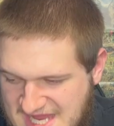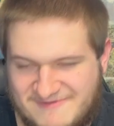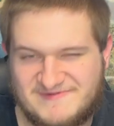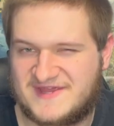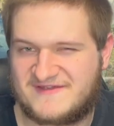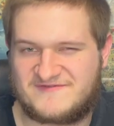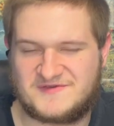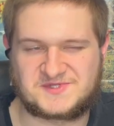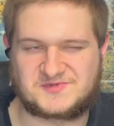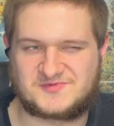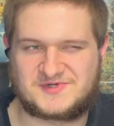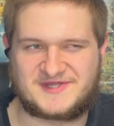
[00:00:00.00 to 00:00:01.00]
Everything feels
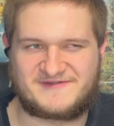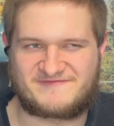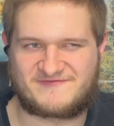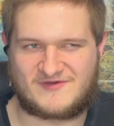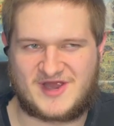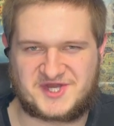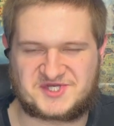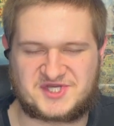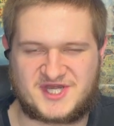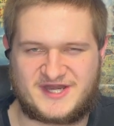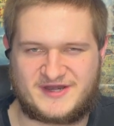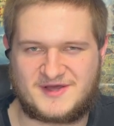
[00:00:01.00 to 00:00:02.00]
really fresh,
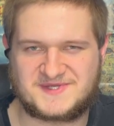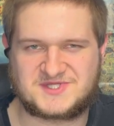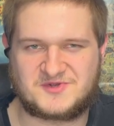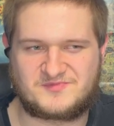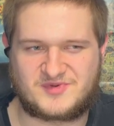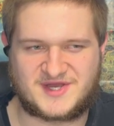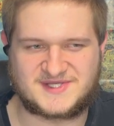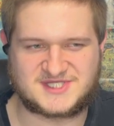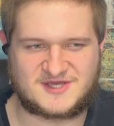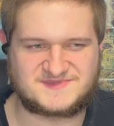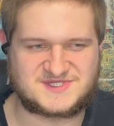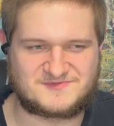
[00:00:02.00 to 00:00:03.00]
and it also brings
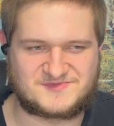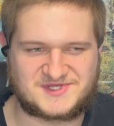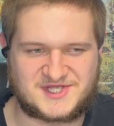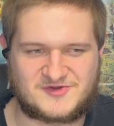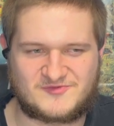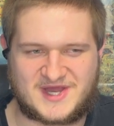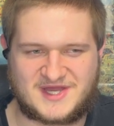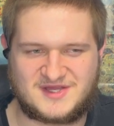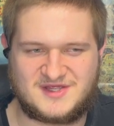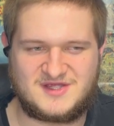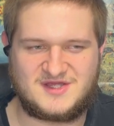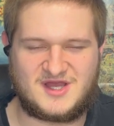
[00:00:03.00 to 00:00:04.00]
up some really
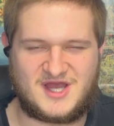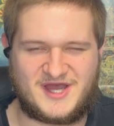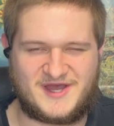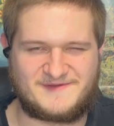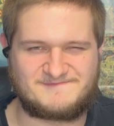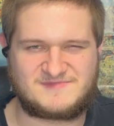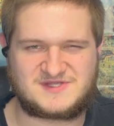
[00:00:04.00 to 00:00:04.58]
great uh,